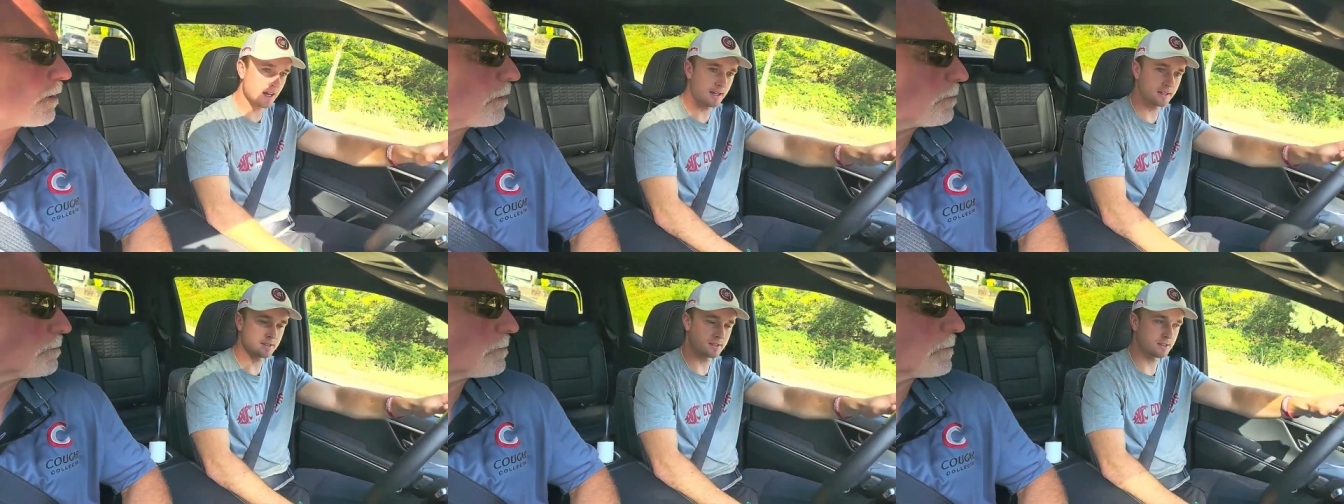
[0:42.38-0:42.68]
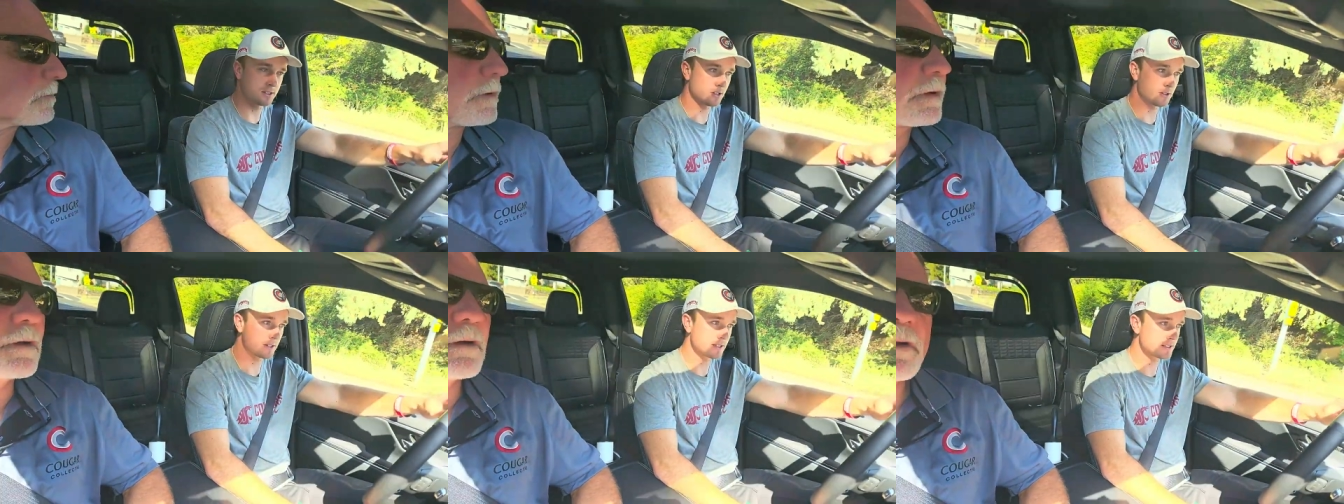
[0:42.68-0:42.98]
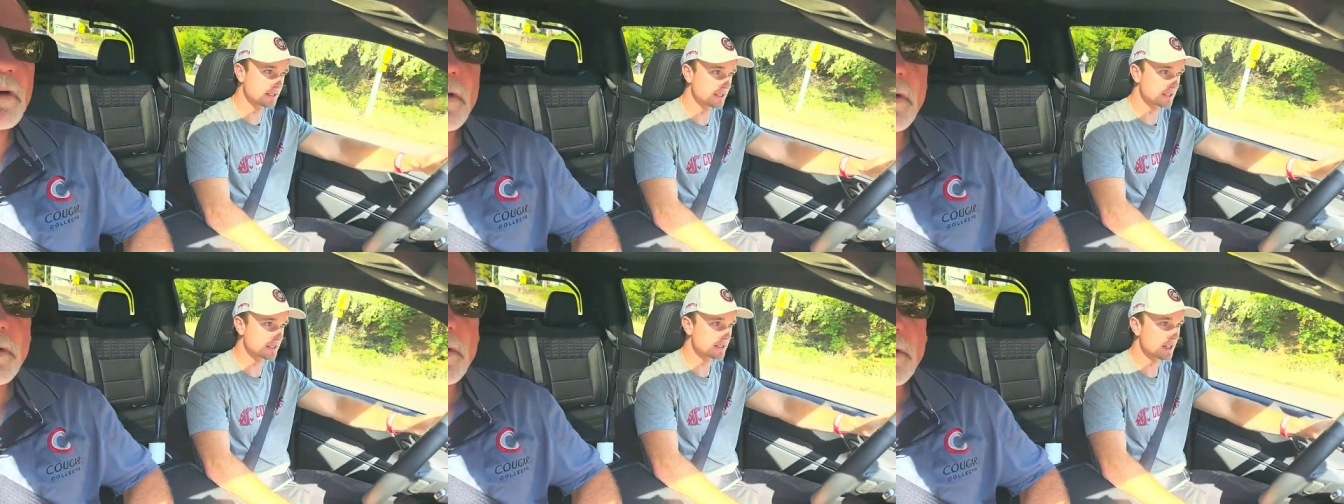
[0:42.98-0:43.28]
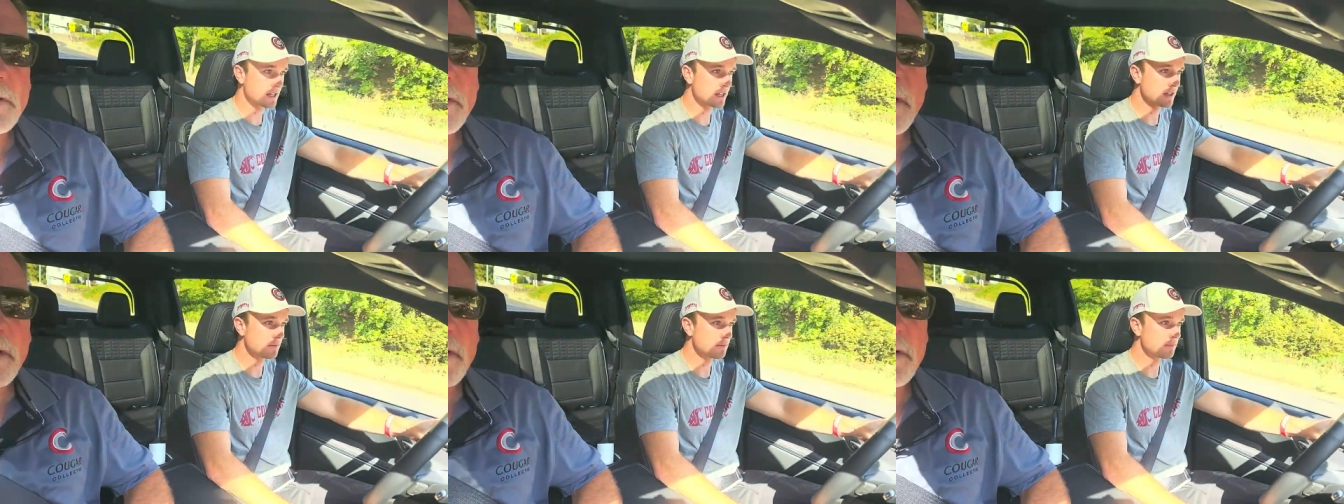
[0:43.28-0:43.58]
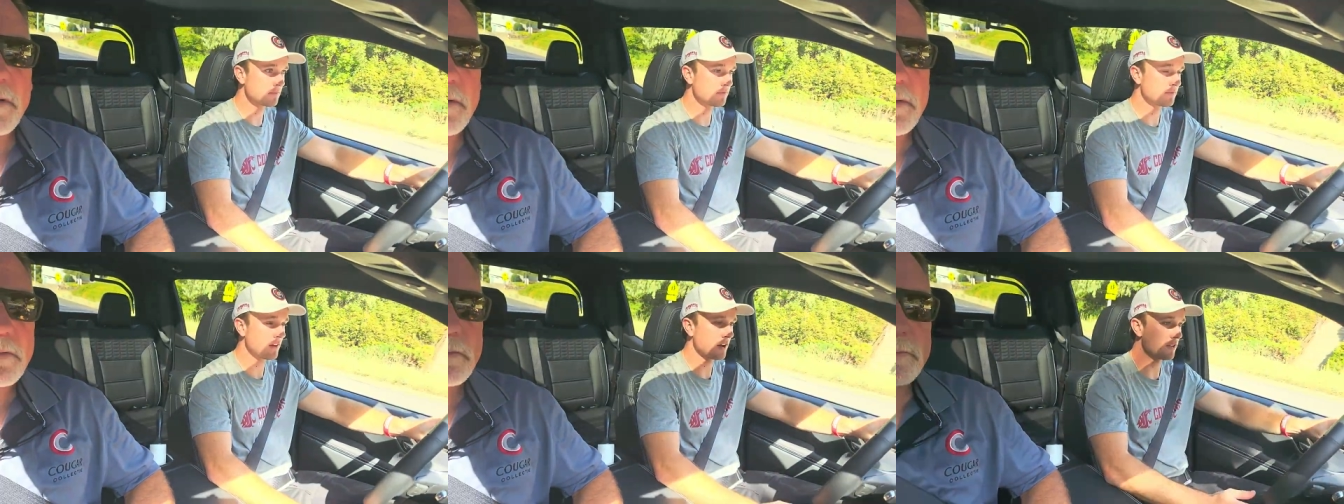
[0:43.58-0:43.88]
yeah. From? So it's the
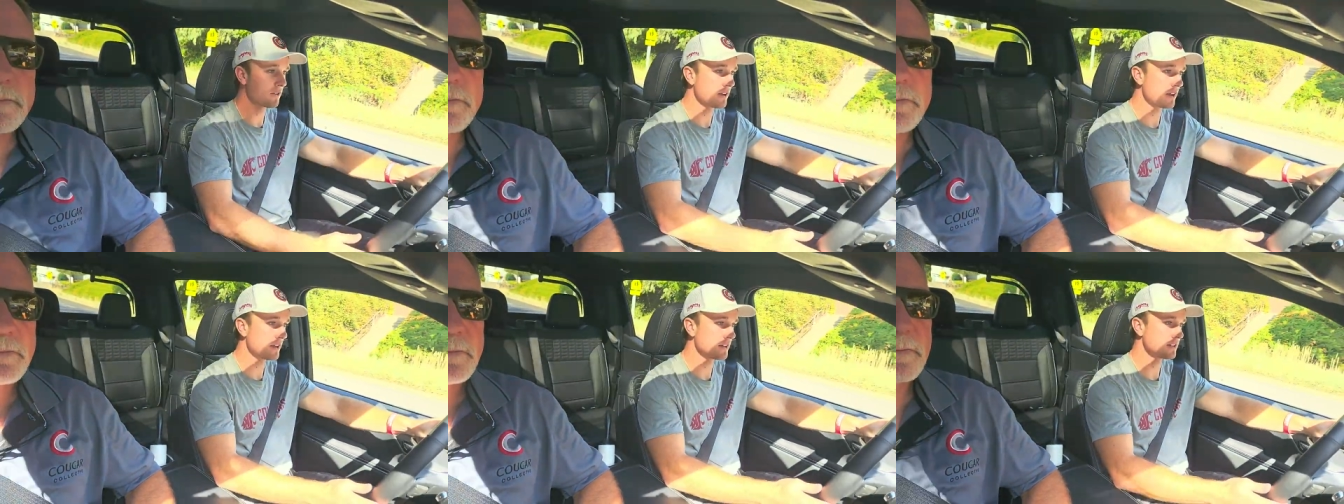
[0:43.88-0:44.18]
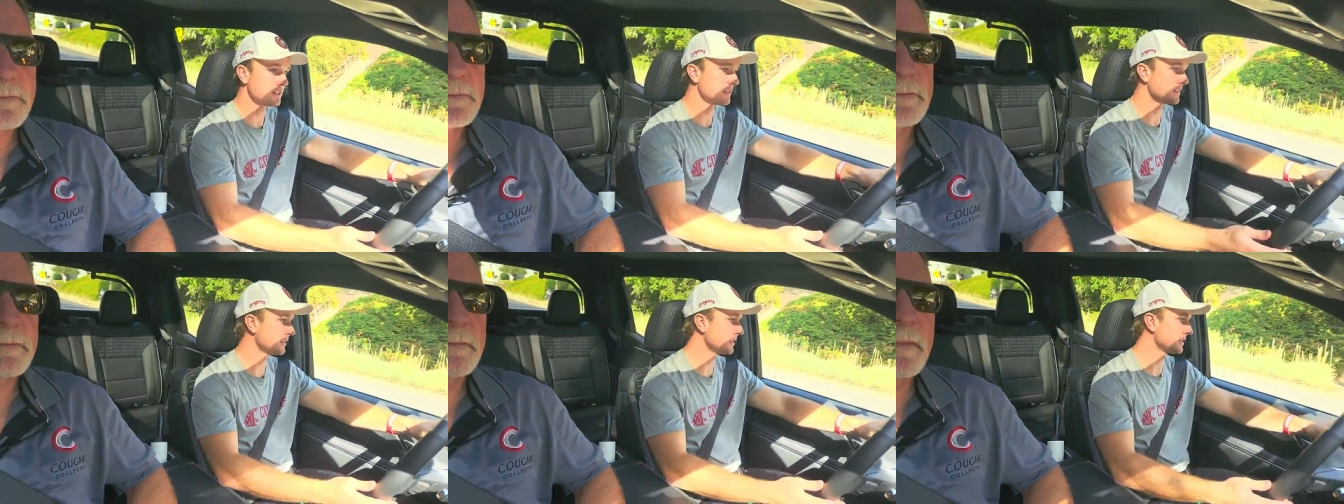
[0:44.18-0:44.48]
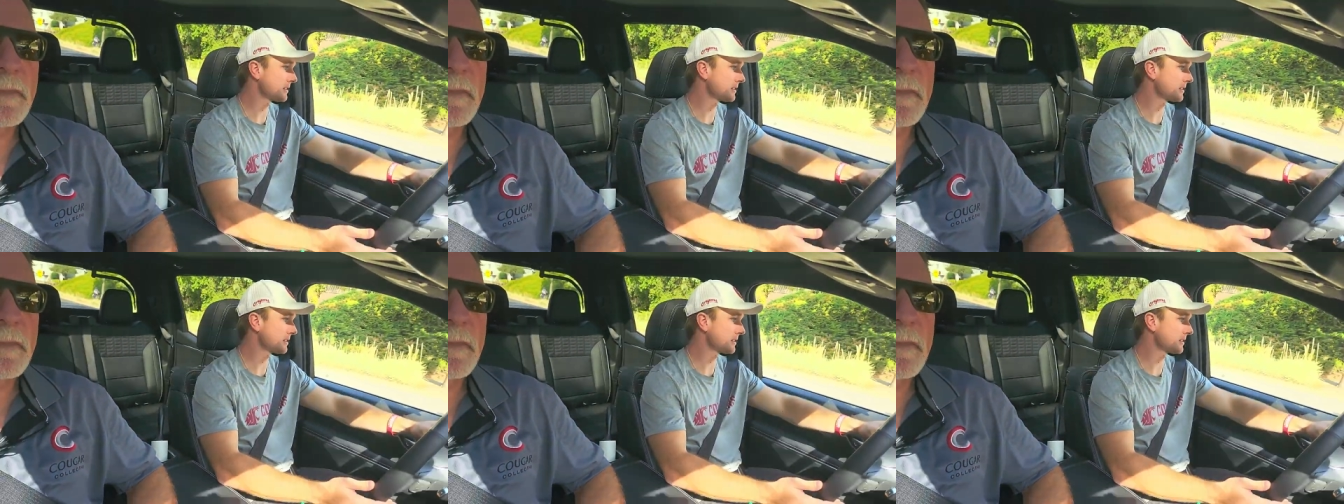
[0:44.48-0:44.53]
same foundation.